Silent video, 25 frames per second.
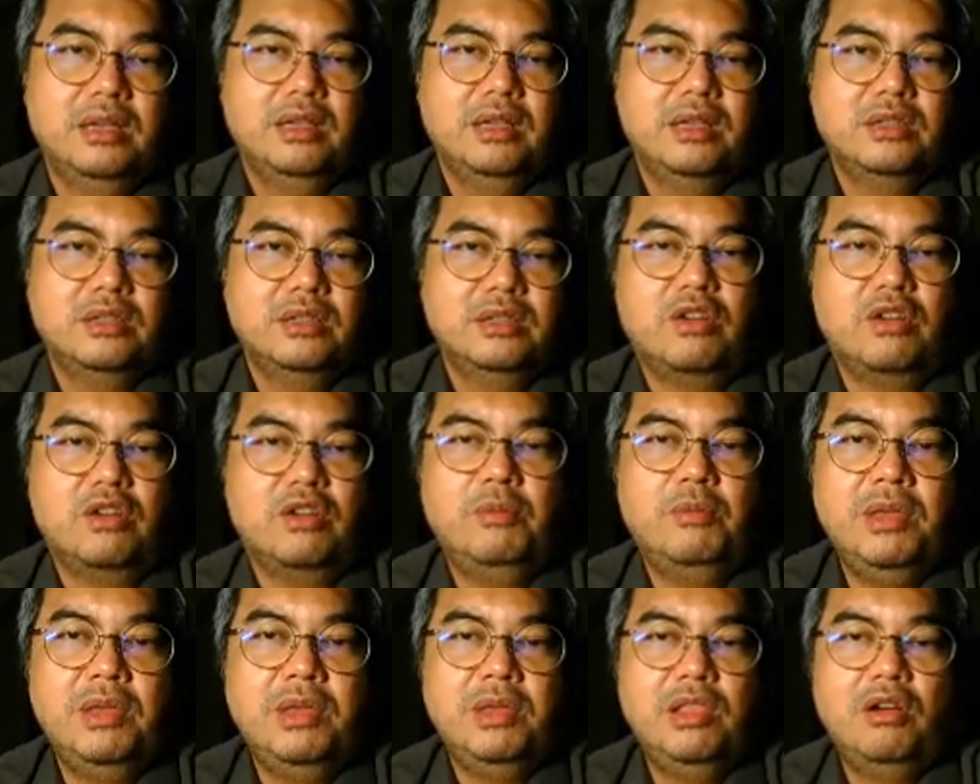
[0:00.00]
So
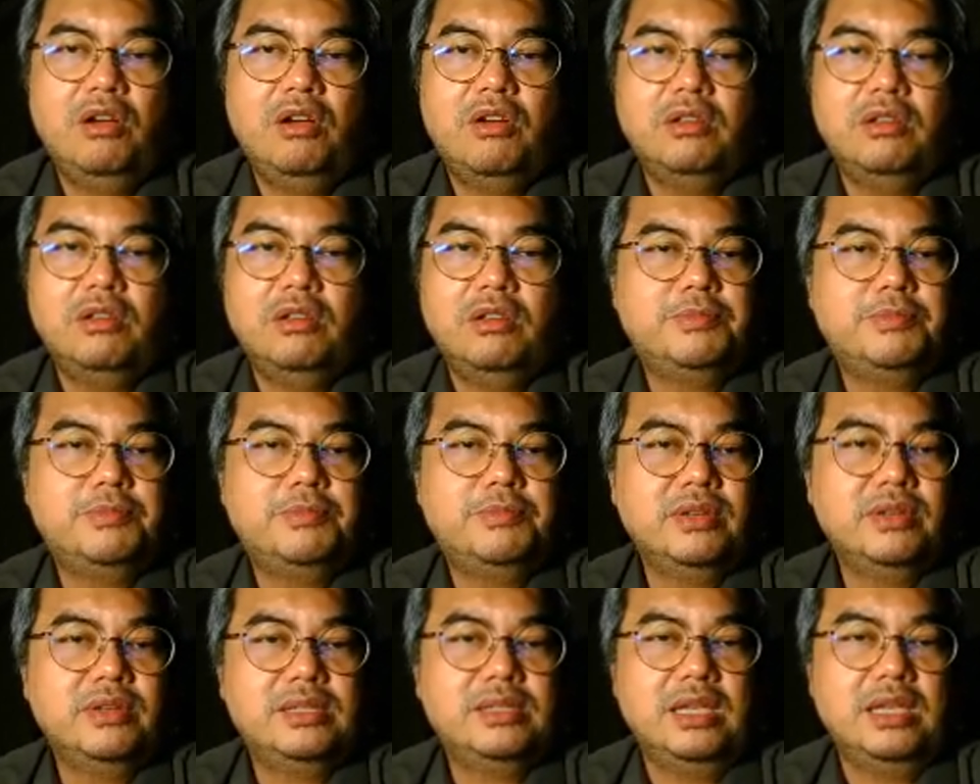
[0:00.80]
common law
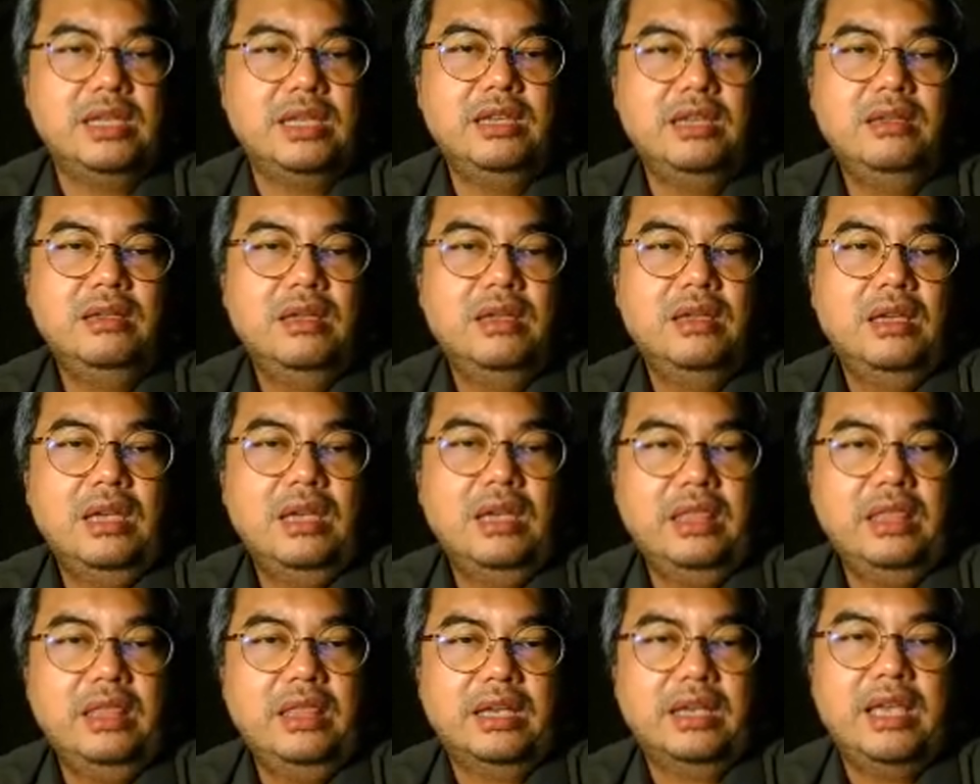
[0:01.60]
conspiracy,
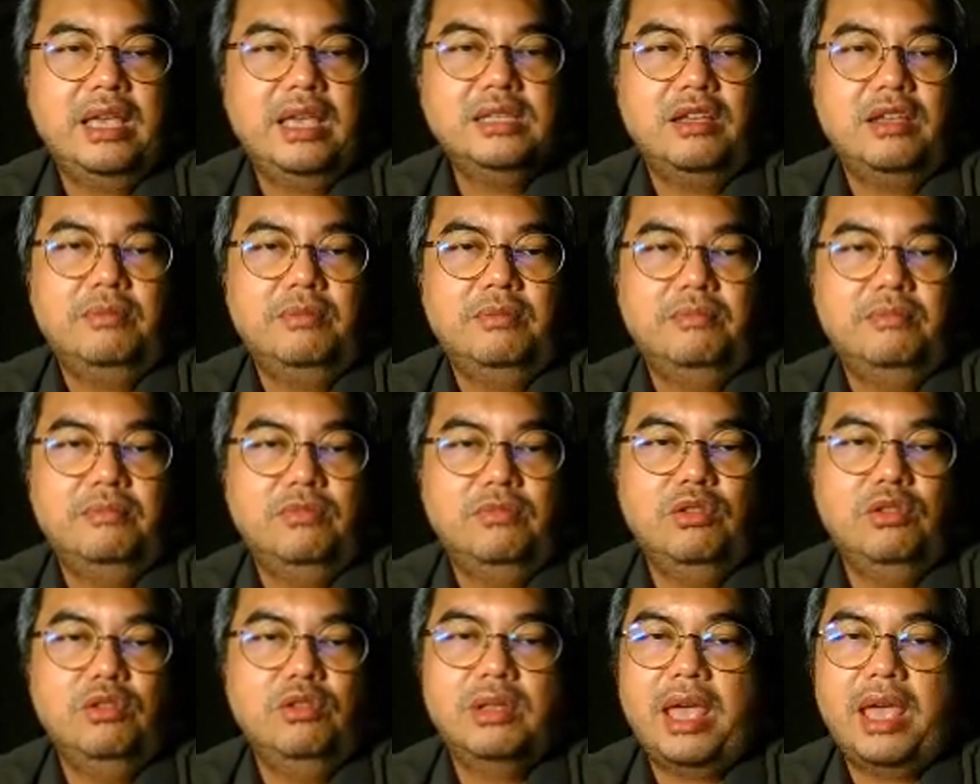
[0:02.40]
in the case of
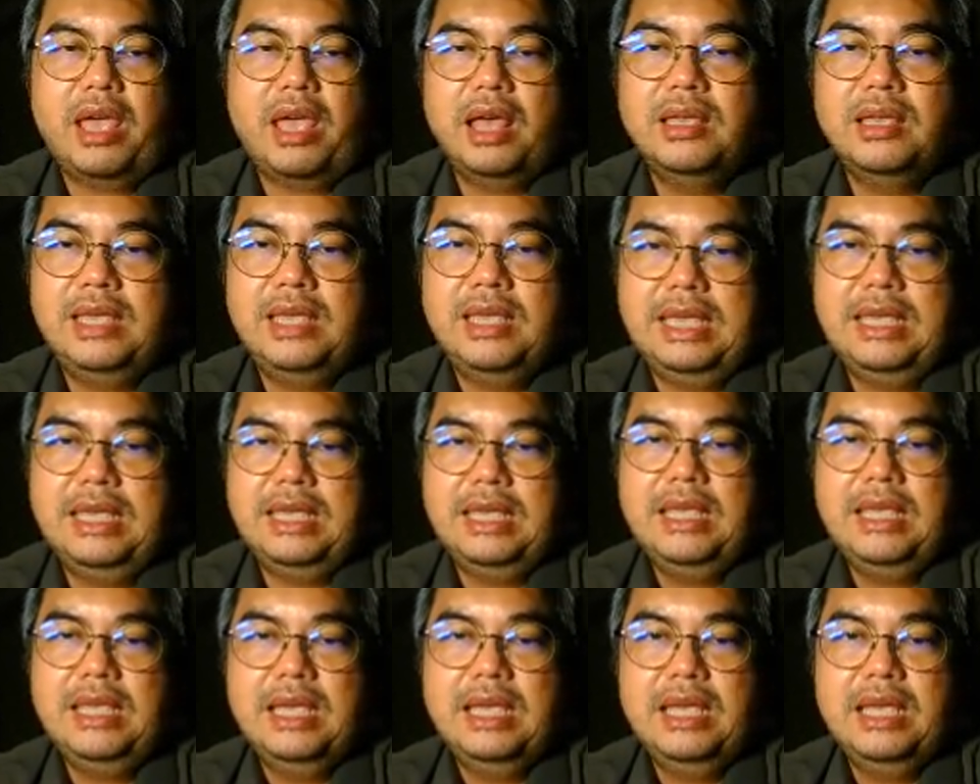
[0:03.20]

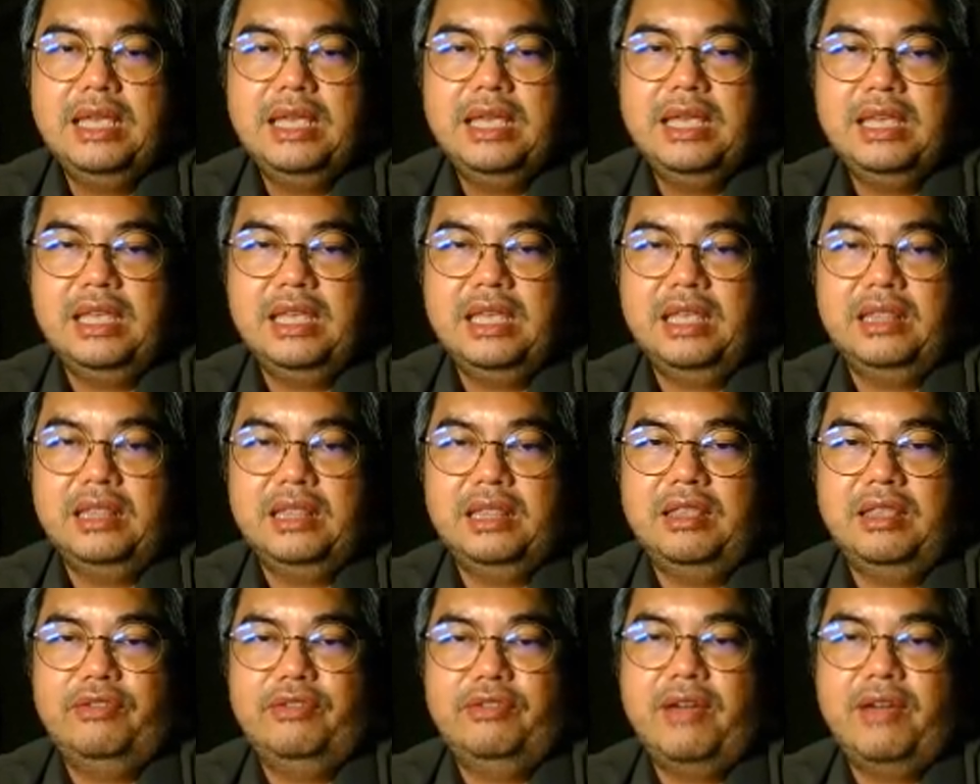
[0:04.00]
Mulcahy, it
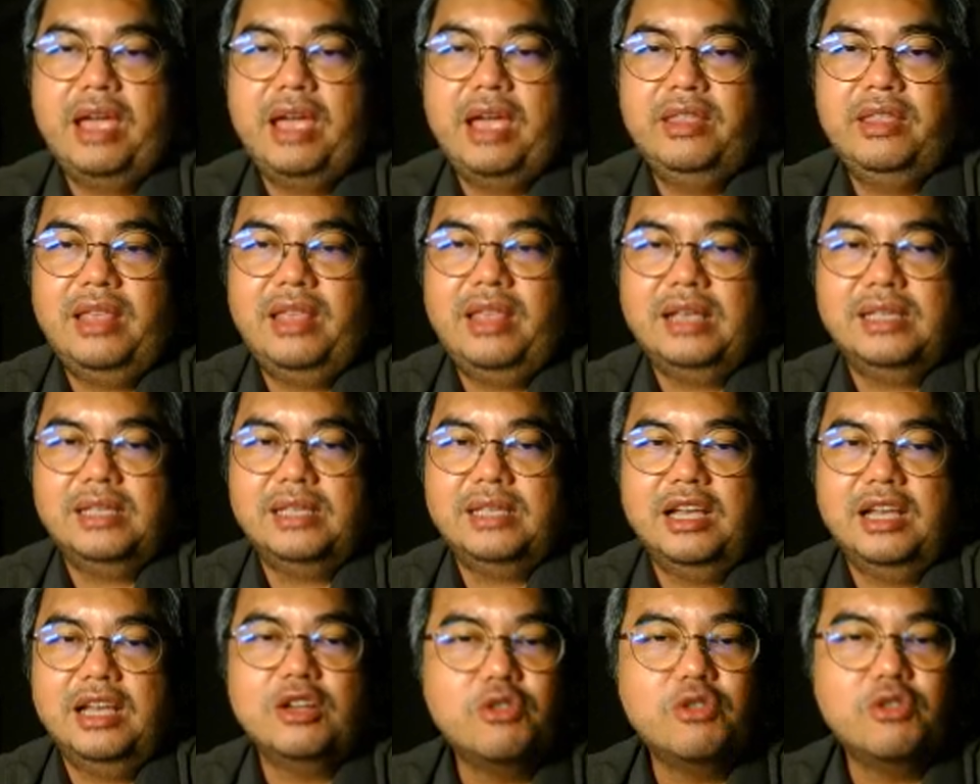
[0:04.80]
defined it as
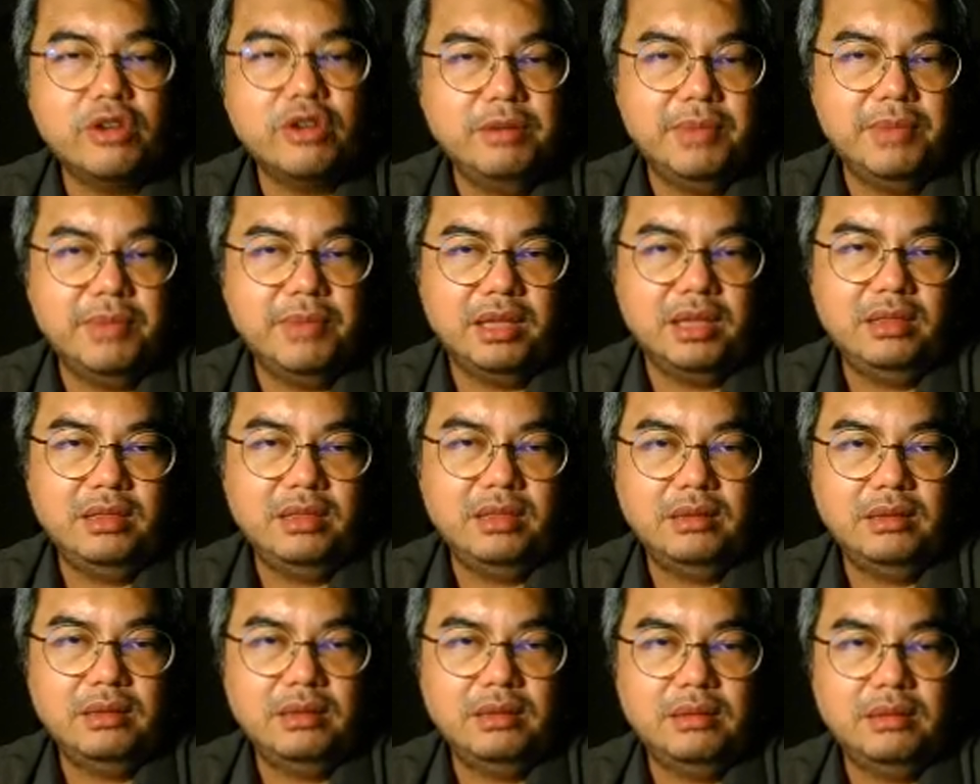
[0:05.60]
agreement
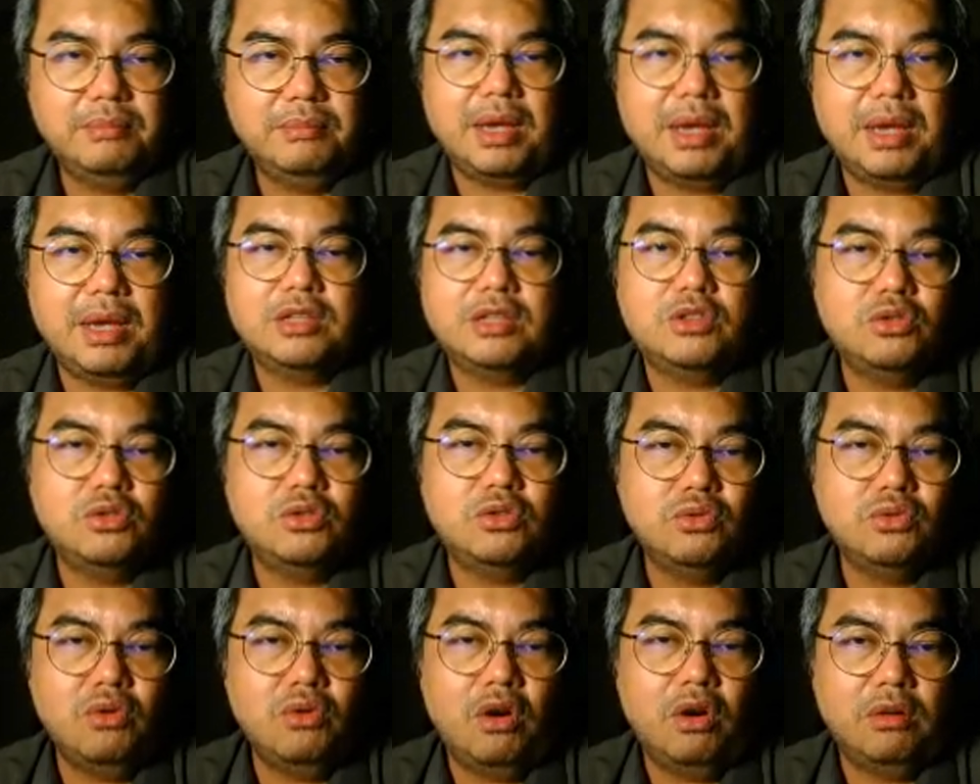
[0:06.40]
by
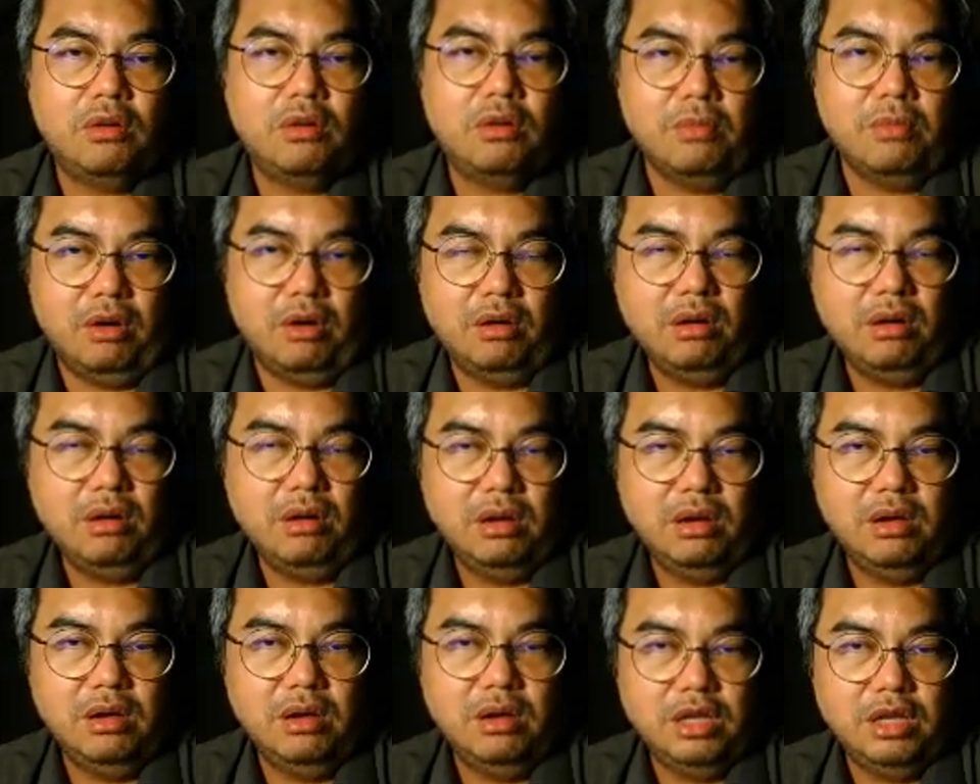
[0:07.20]
two or more
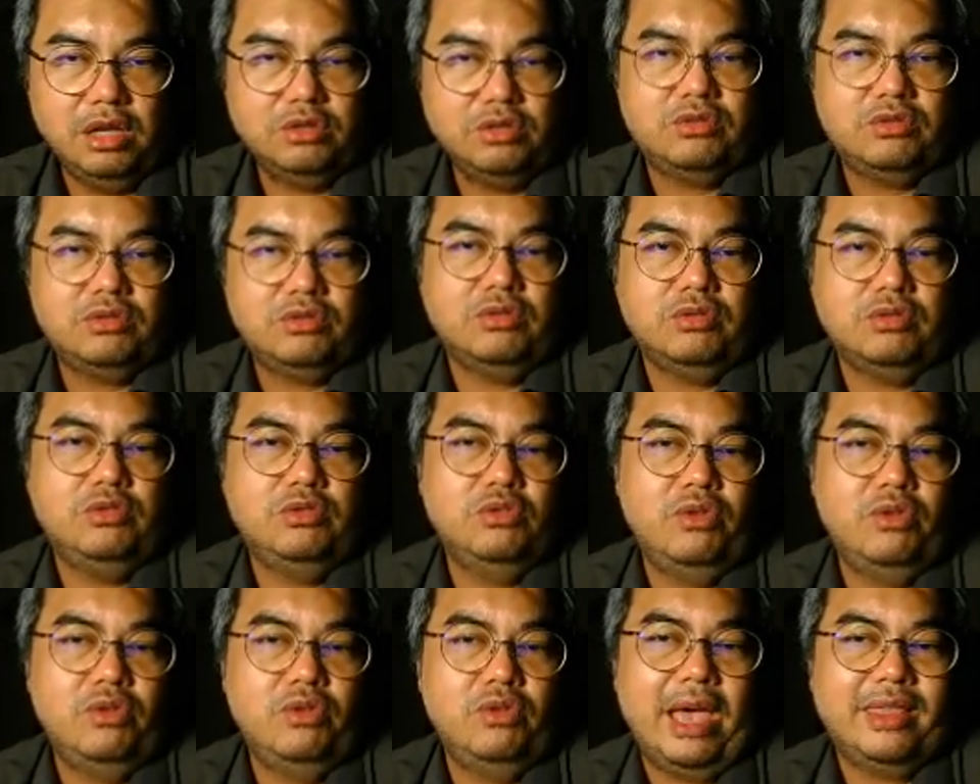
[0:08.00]
to
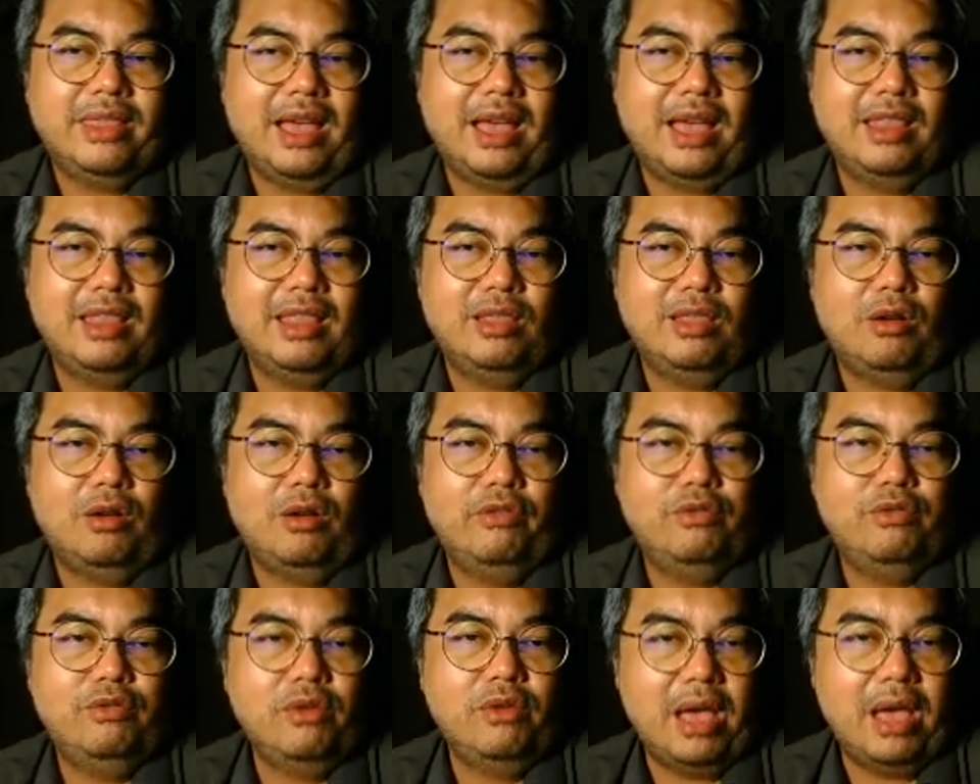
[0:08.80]
do an
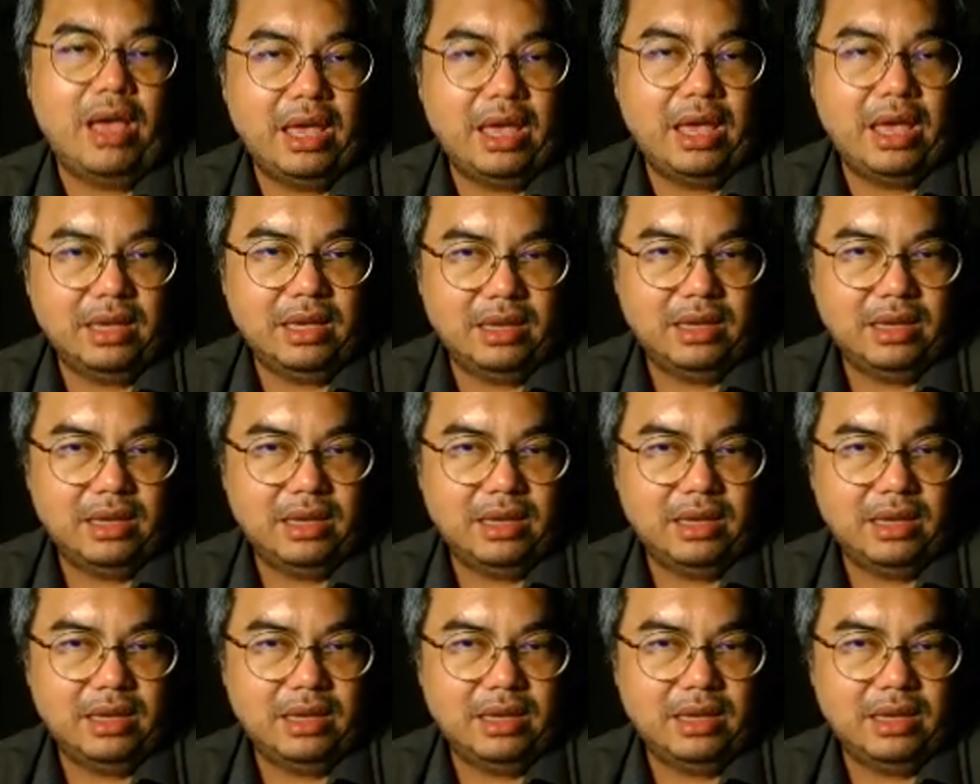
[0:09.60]
unlawful act